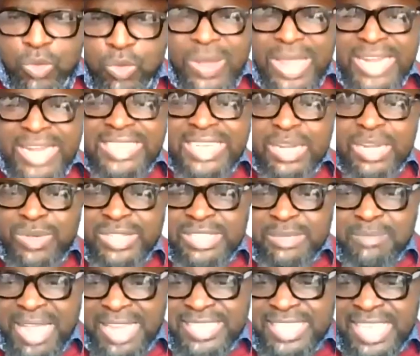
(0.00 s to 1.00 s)
We're dealing
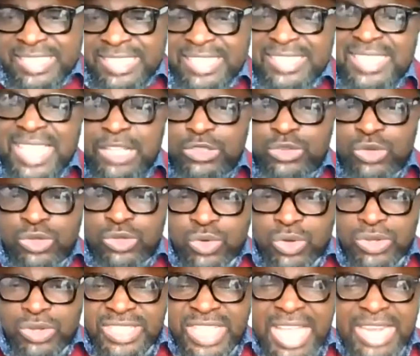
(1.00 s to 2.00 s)
with emergency. Status
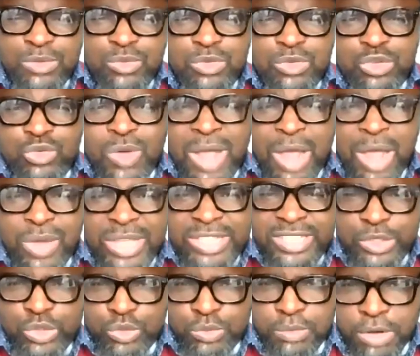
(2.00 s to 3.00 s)
quo said we should go and
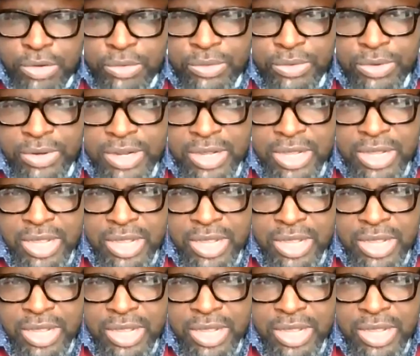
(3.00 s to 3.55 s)
wait it tomorrow.